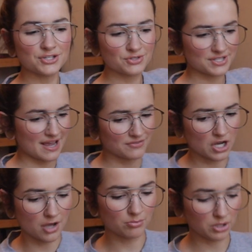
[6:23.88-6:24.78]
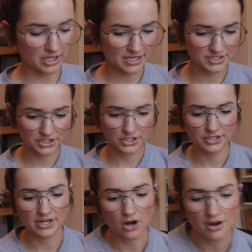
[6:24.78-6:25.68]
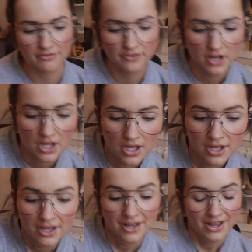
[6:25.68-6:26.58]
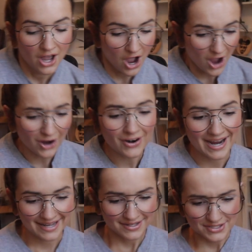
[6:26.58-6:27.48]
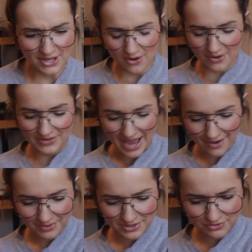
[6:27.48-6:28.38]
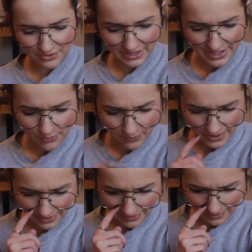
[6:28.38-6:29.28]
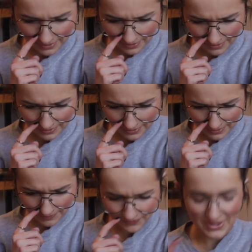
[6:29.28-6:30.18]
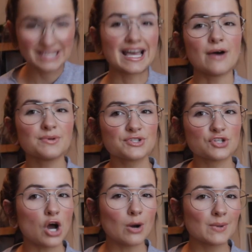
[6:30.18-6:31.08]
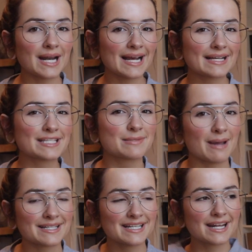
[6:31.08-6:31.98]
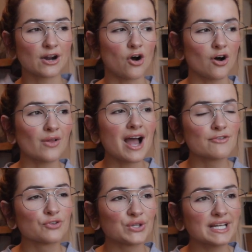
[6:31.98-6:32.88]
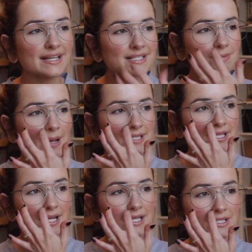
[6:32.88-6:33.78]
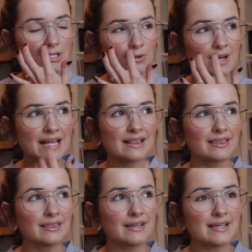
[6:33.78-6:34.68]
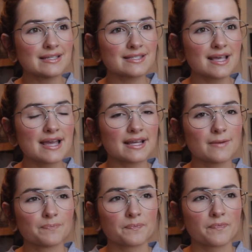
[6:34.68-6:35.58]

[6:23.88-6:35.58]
you just have to unplug it to turn it off. All right, so that was really weird. Like that was not what I expected at all. I really expected it to at least like